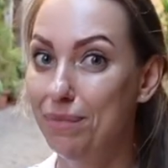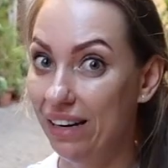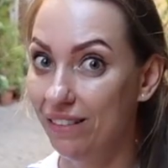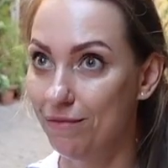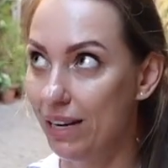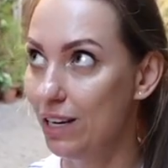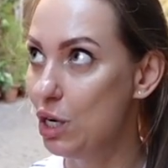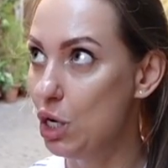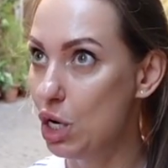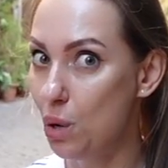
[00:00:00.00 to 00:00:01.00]
believe me,
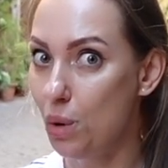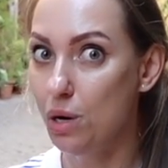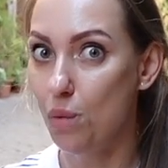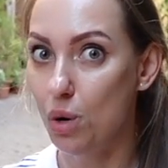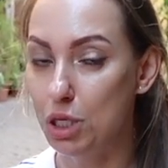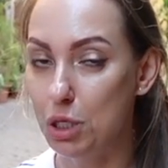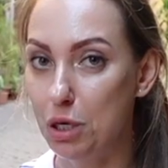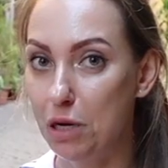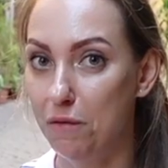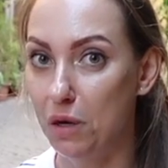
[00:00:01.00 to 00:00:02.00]
no one wants to
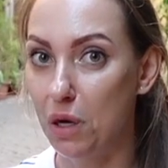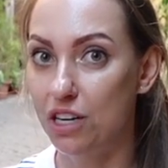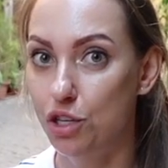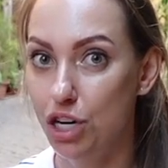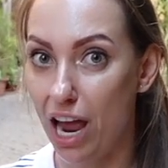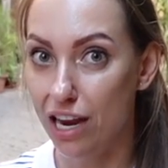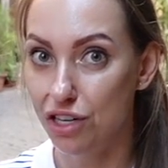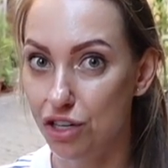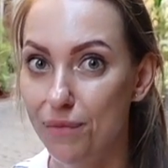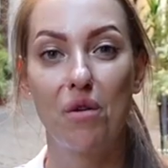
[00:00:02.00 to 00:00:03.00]
give you a
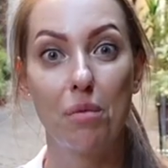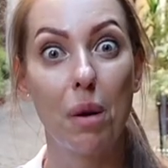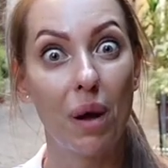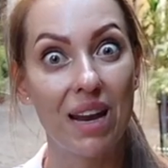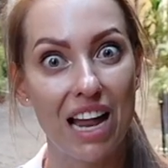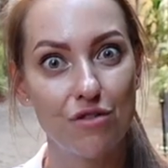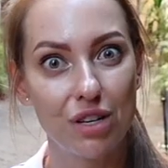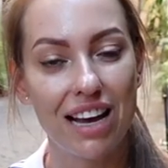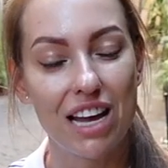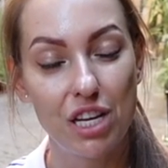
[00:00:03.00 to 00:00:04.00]
change from a one hundred
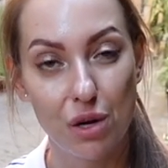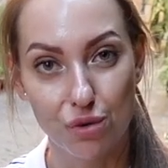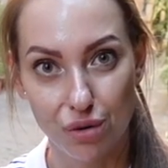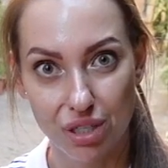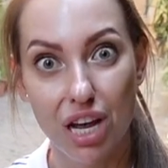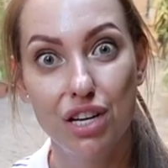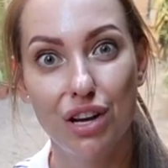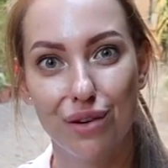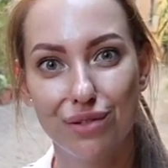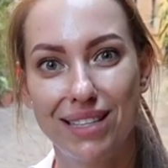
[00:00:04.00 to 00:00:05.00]
euros
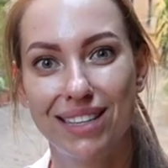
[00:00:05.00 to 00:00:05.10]
note.